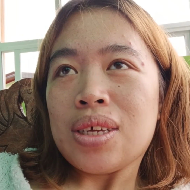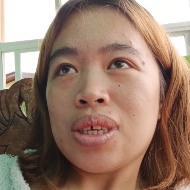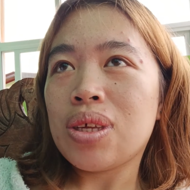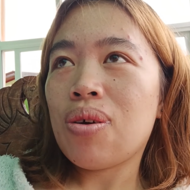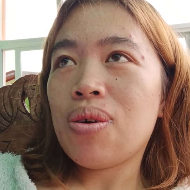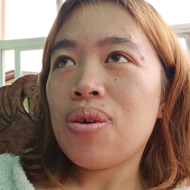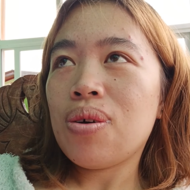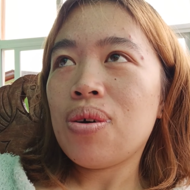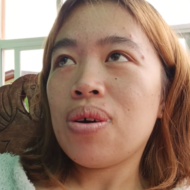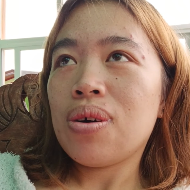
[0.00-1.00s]

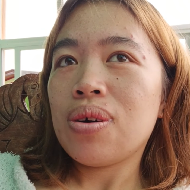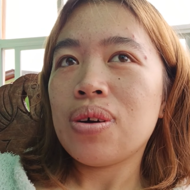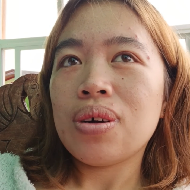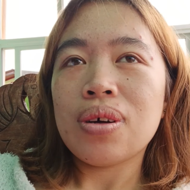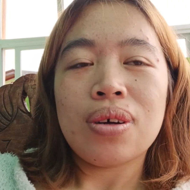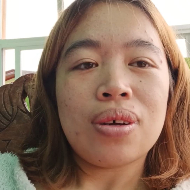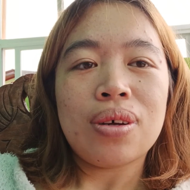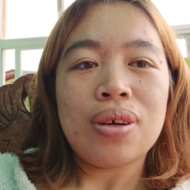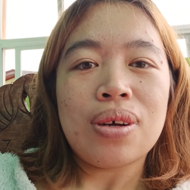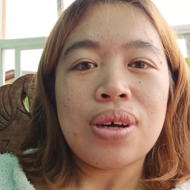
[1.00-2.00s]
so
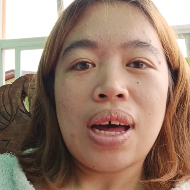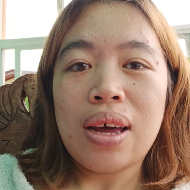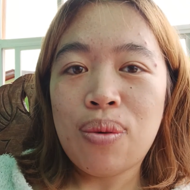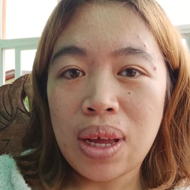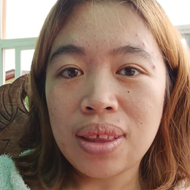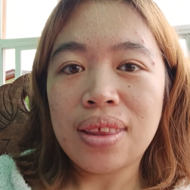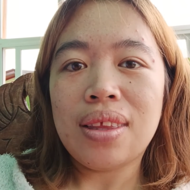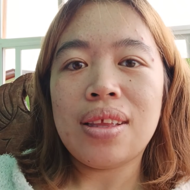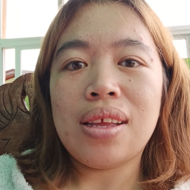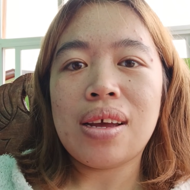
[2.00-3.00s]
I want
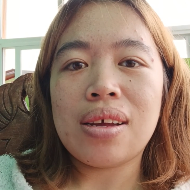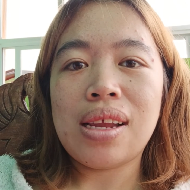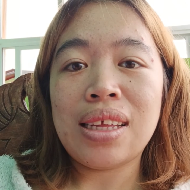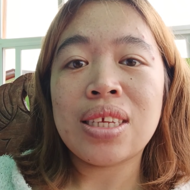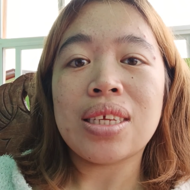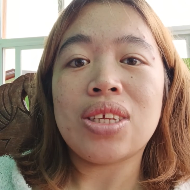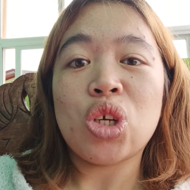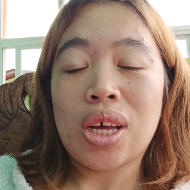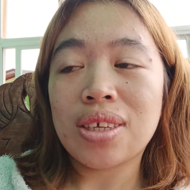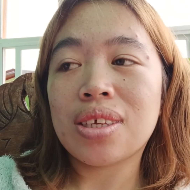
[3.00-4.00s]
let's
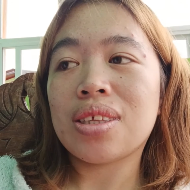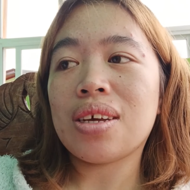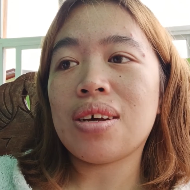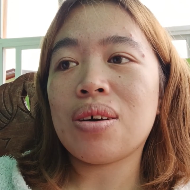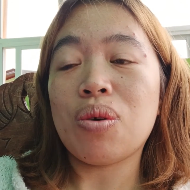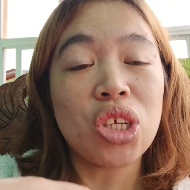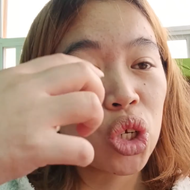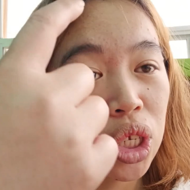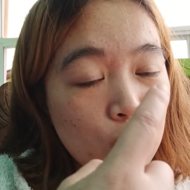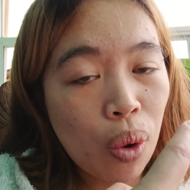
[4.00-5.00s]
just uh,
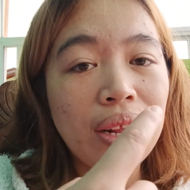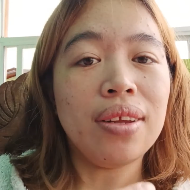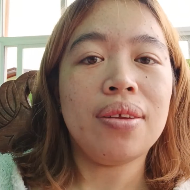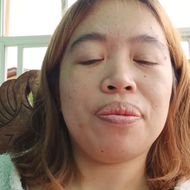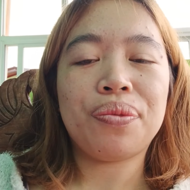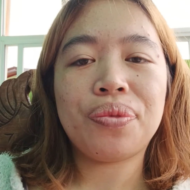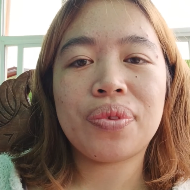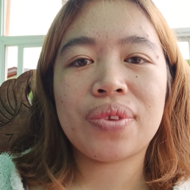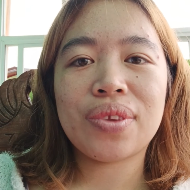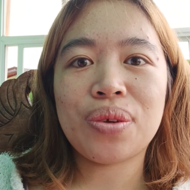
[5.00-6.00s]
watch this one
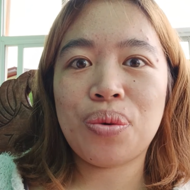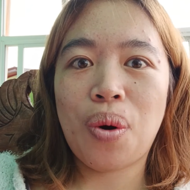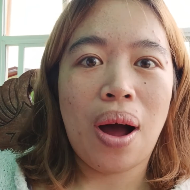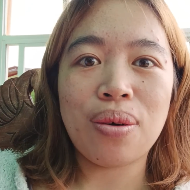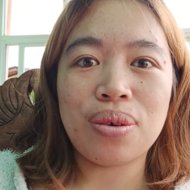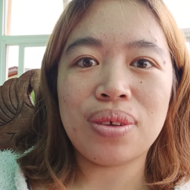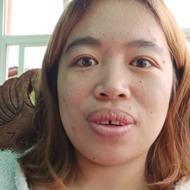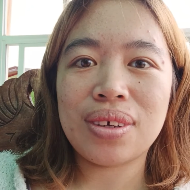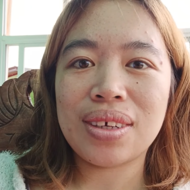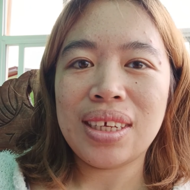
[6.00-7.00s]
wow
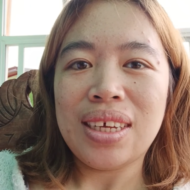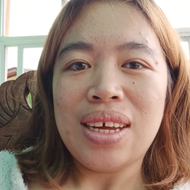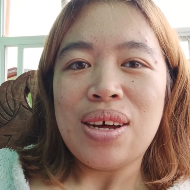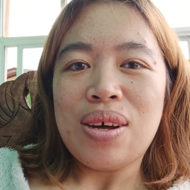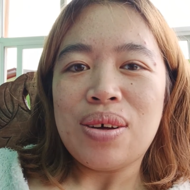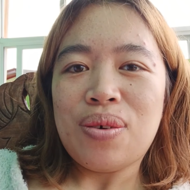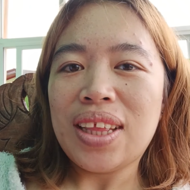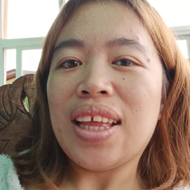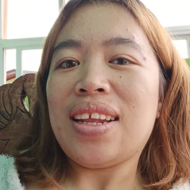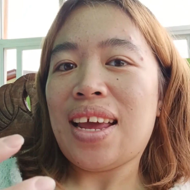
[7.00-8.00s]

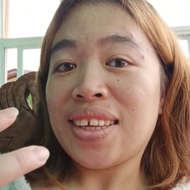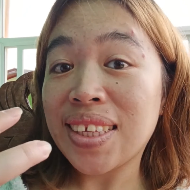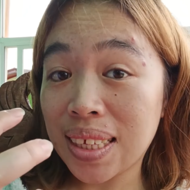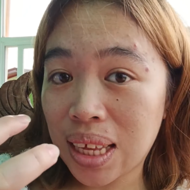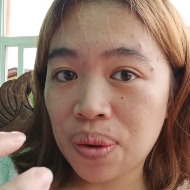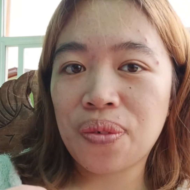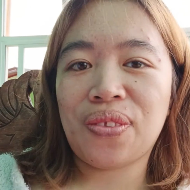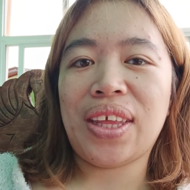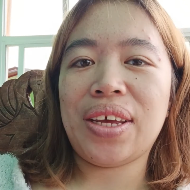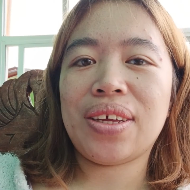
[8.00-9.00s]
what a nice gift
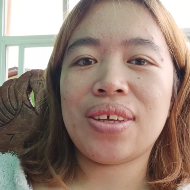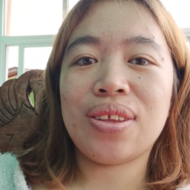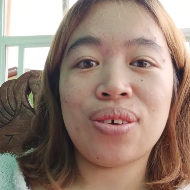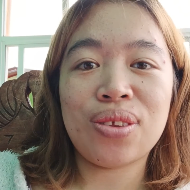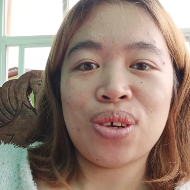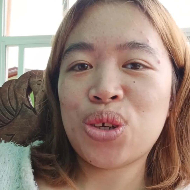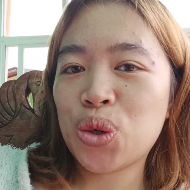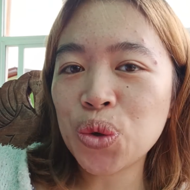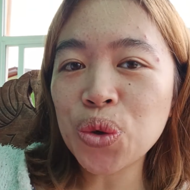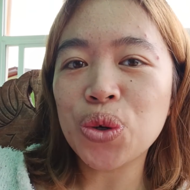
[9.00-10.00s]
Dr.
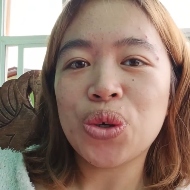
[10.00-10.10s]
Joe